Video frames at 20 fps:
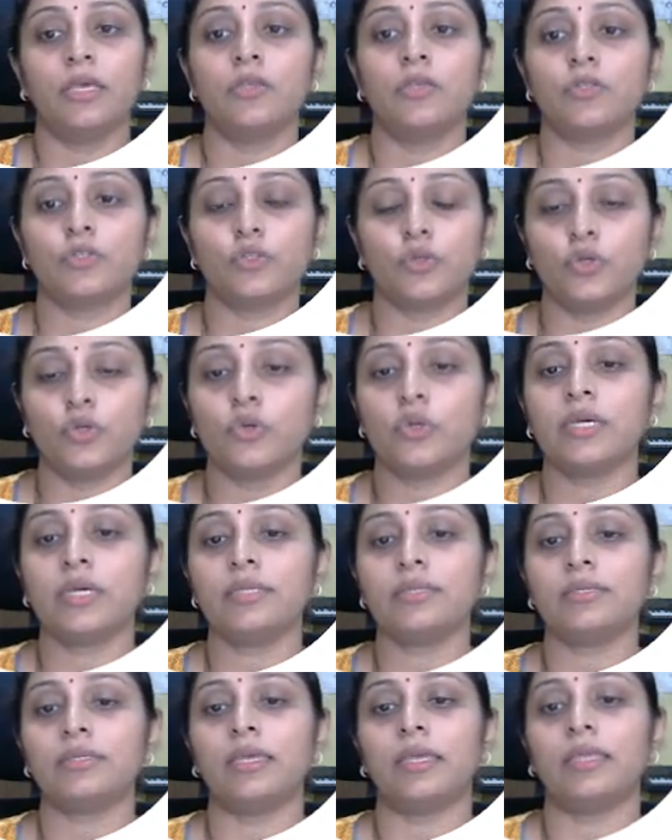So you can
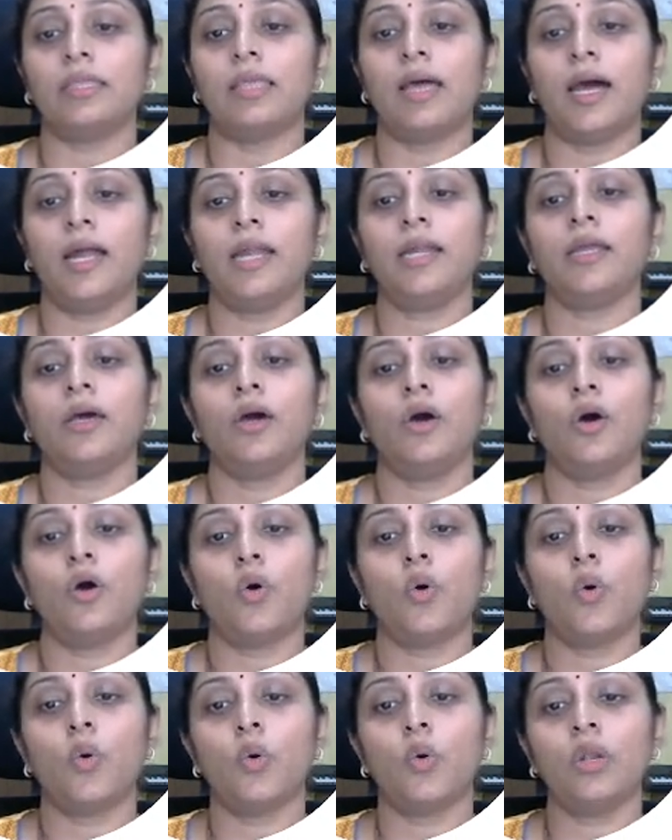say that
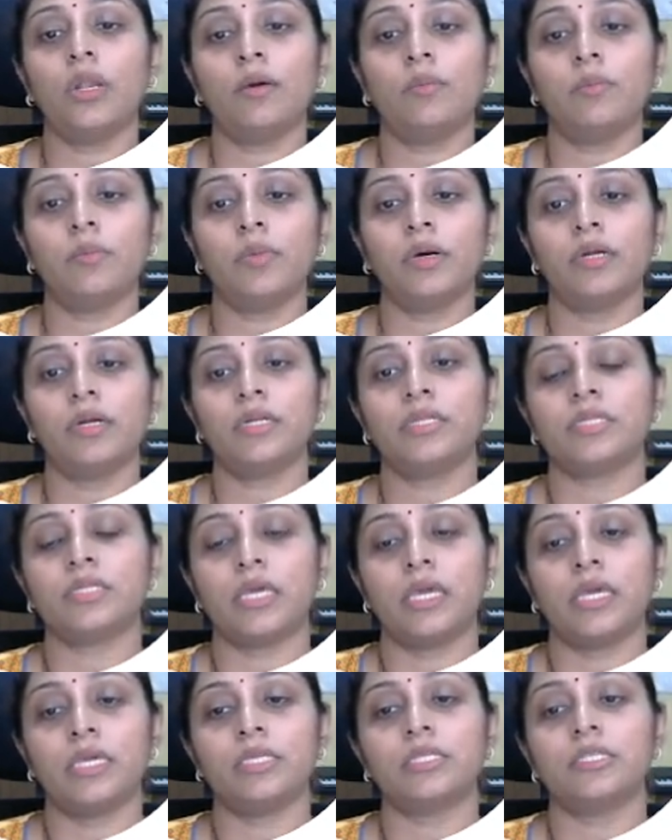whole numbers
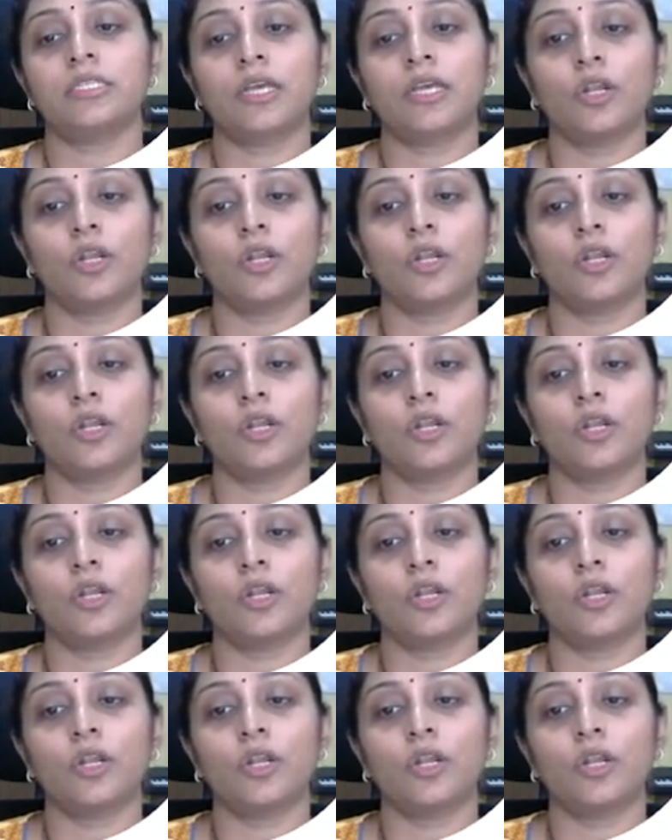is